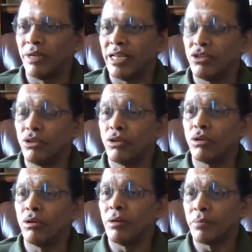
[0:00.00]
as you
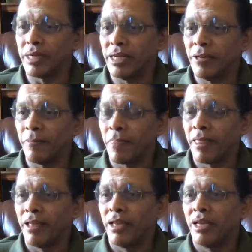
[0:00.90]
grow up, right,
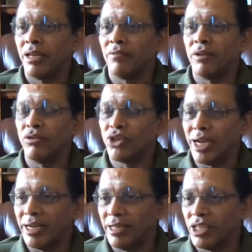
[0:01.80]
when you
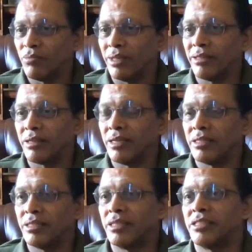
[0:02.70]
chant these
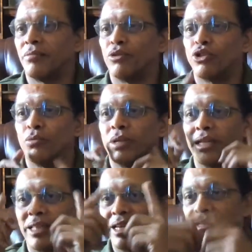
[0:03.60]
mantras, it is supposed to bring
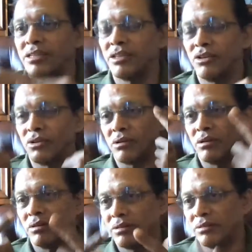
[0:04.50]
tejas in your
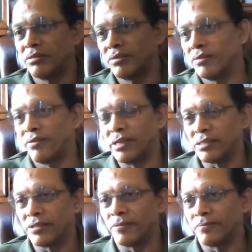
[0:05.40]

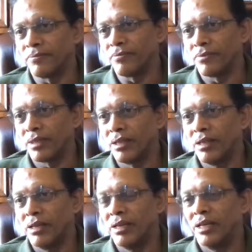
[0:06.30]
face.
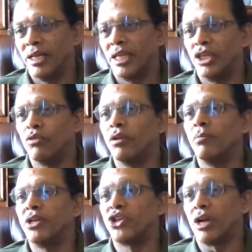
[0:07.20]
You will
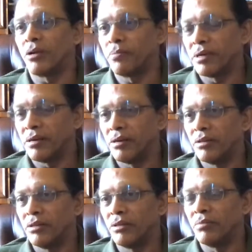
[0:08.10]
be sharper,
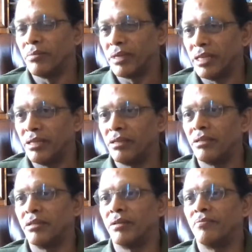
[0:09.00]
your memory,
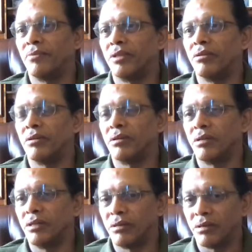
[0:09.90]

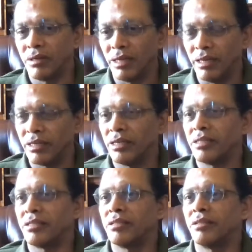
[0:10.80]
your
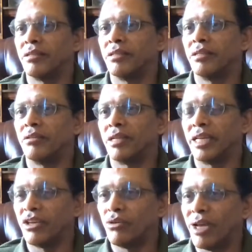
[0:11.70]
alertness, your
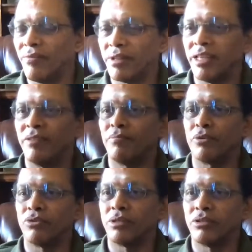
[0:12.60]
IQ, everything
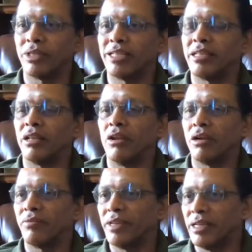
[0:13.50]
improves. So there is a lot
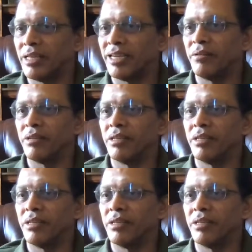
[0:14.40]
of inherent